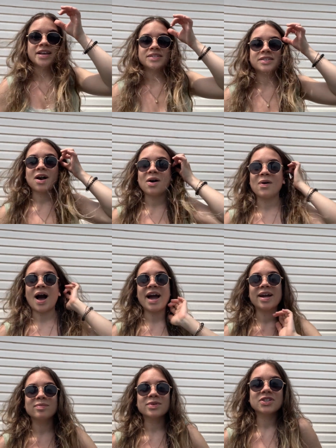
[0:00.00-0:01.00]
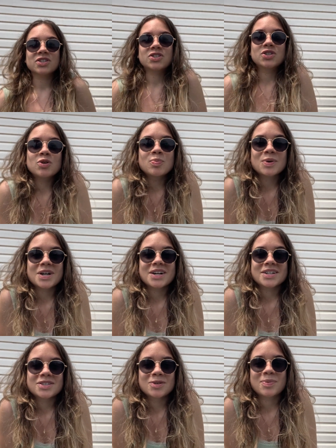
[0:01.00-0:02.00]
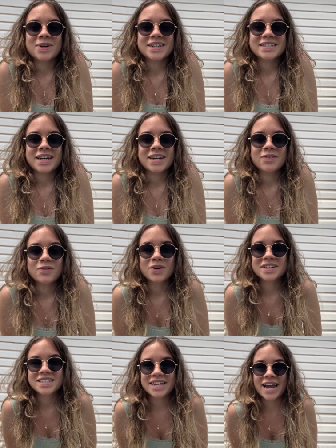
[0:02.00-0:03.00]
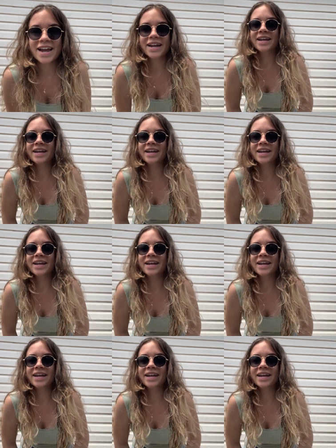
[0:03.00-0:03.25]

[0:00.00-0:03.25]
So I am super excited for today.